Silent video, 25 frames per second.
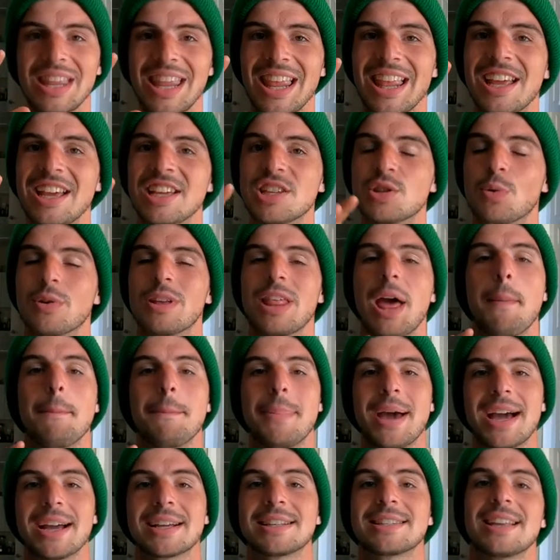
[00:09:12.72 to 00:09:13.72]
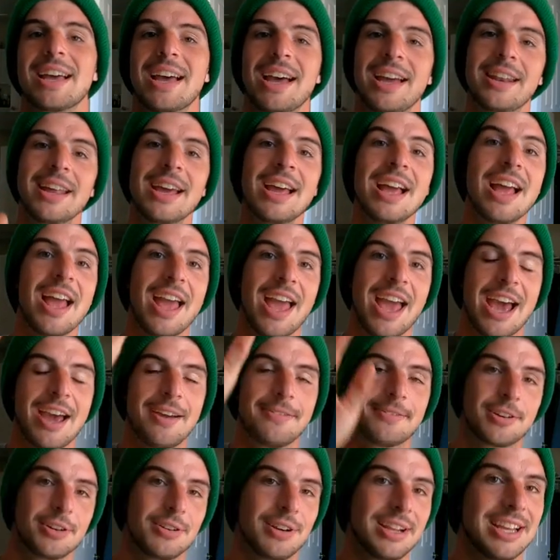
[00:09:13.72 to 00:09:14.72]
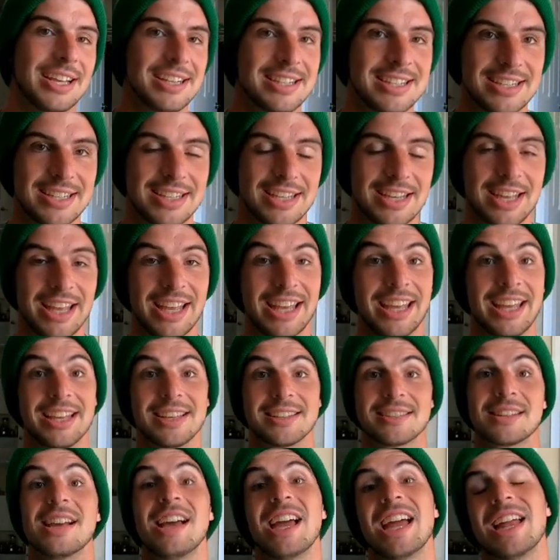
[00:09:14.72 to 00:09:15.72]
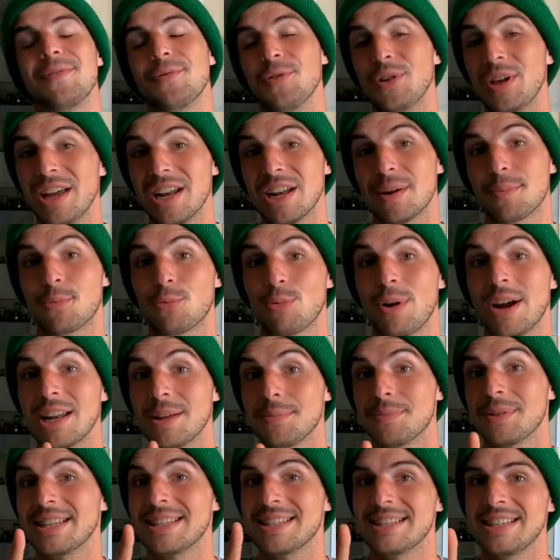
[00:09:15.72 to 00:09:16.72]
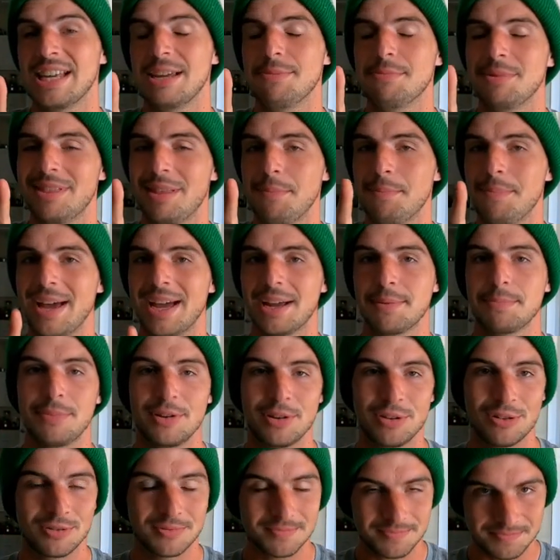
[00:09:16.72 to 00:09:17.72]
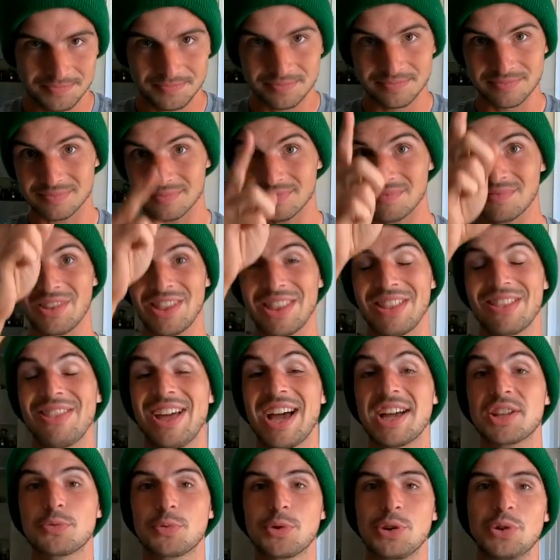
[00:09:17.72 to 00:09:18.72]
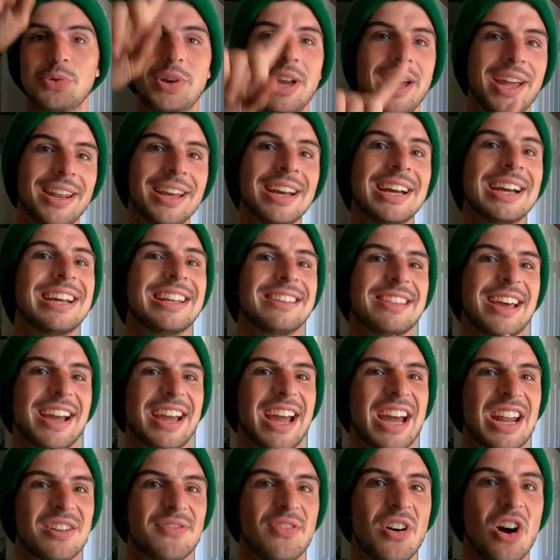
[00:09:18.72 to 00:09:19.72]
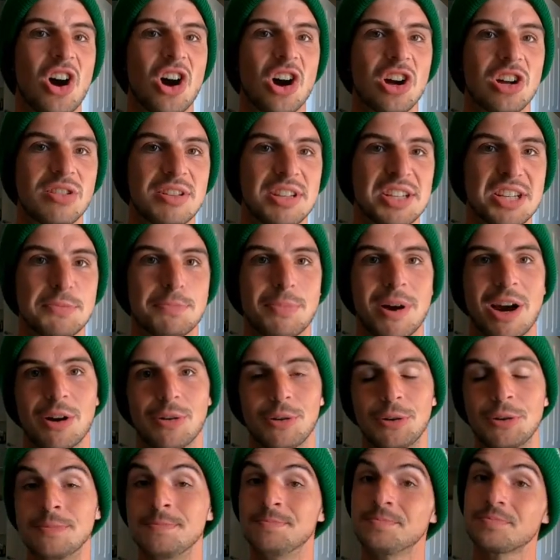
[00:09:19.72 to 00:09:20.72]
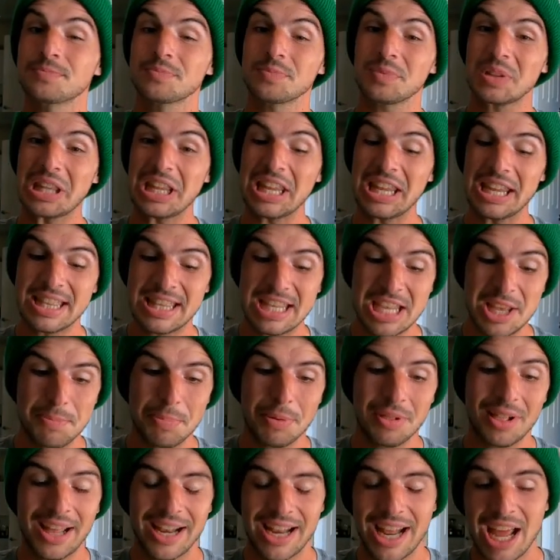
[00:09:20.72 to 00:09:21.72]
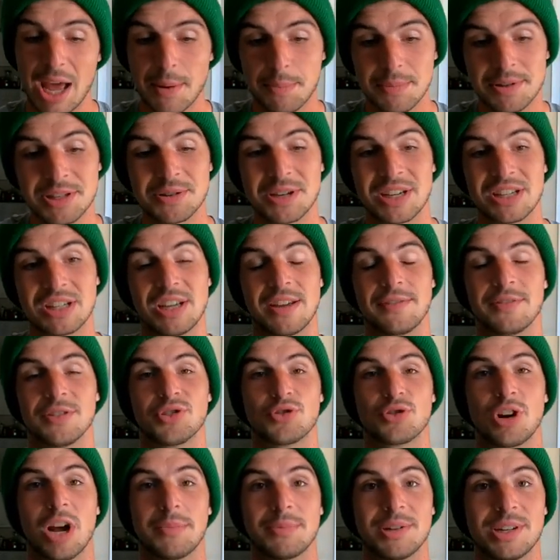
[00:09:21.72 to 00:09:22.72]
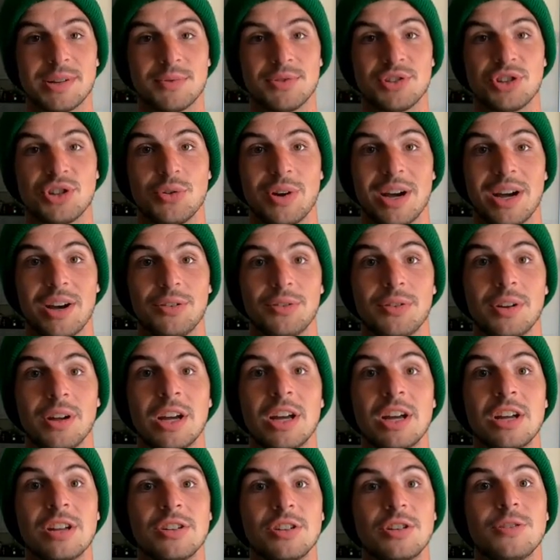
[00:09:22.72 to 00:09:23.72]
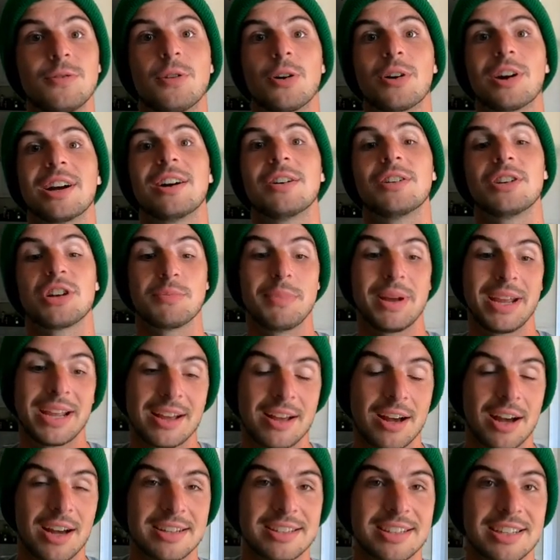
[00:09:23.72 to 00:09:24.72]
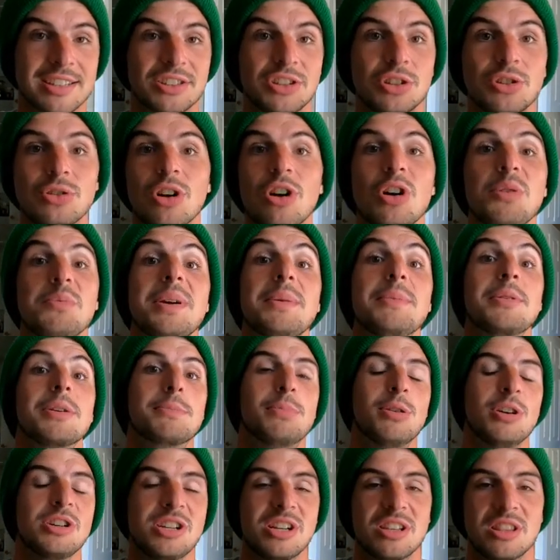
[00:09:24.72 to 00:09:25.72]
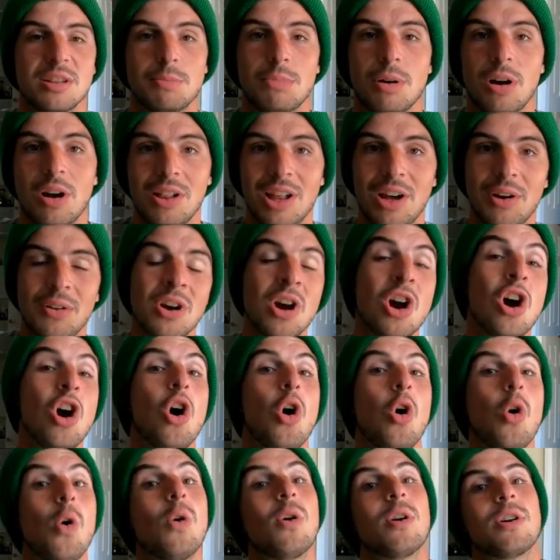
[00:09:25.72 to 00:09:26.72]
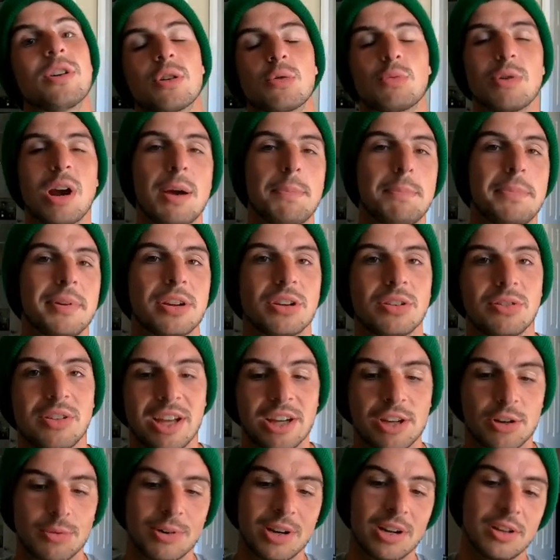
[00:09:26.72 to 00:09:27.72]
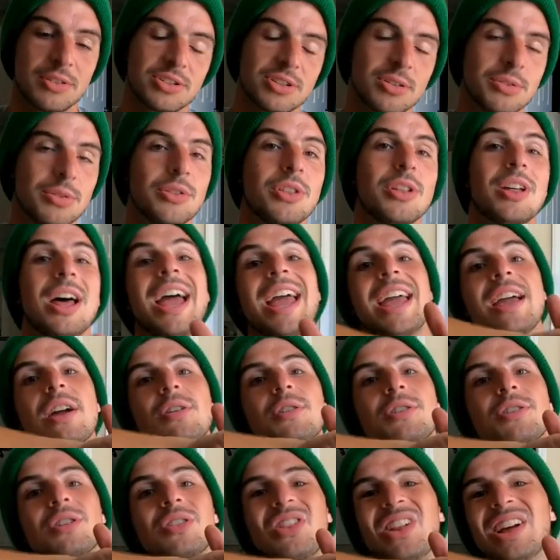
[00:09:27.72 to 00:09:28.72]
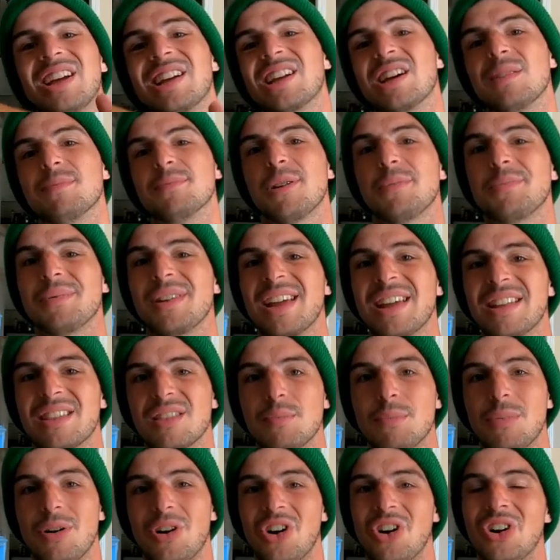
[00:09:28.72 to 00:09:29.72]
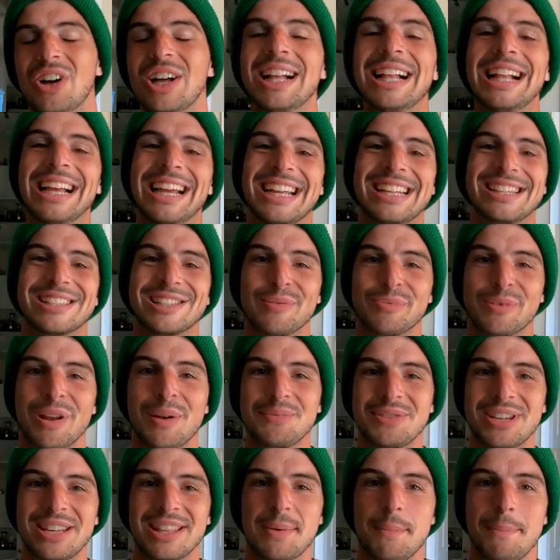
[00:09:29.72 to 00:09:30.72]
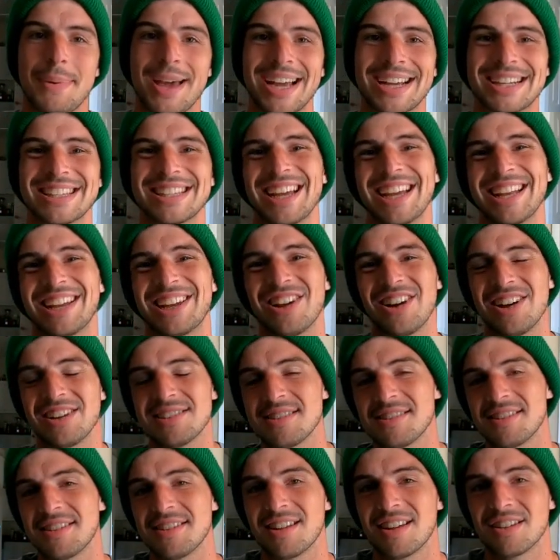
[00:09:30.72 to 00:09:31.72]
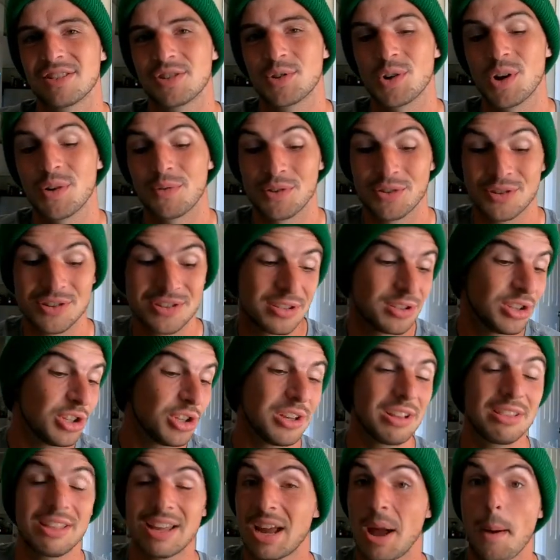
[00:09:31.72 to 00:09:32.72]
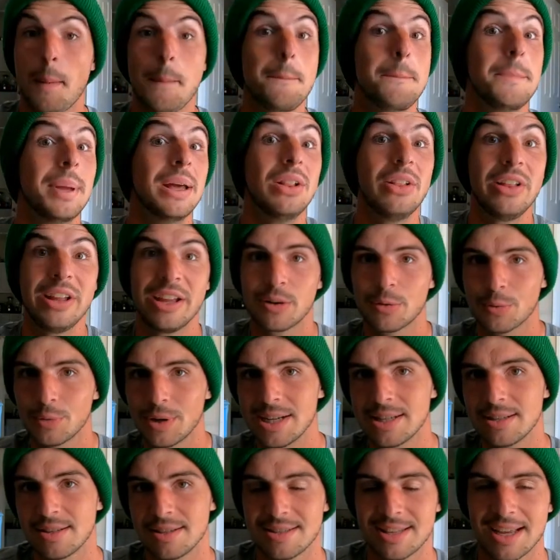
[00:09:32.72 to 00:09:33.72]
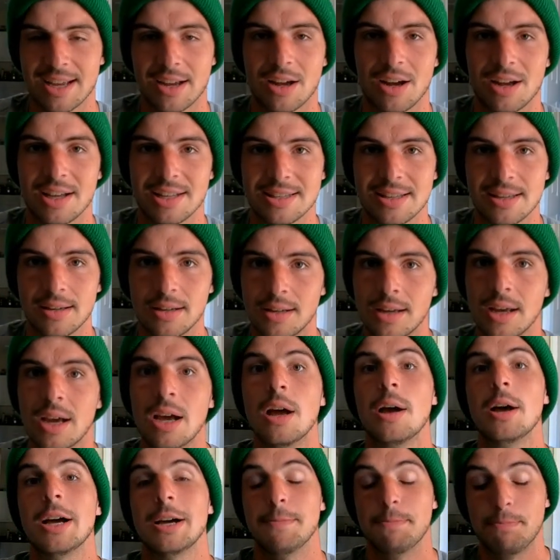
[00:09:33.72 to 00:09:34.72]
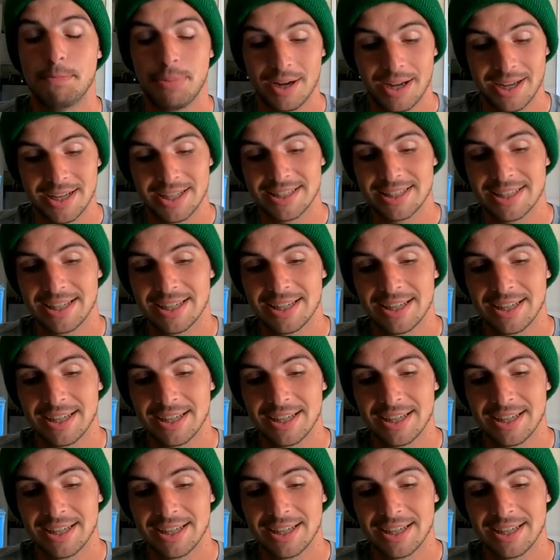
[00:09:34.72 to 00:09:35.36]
is where that backside half turn hits it is. And if you hit up right up the seam in the back middle, that's where you get that kind of ugly spiral. Typically it happens because you have your drop table too out, too far out, you're making contact too low, maybe you're pushing the ball out, or you're wrapping your leg around. So the angle your leg comes up to hit the ball can sometimes hit the backside, cause it to not turn over. There's literally like a billion reasons that cause that, but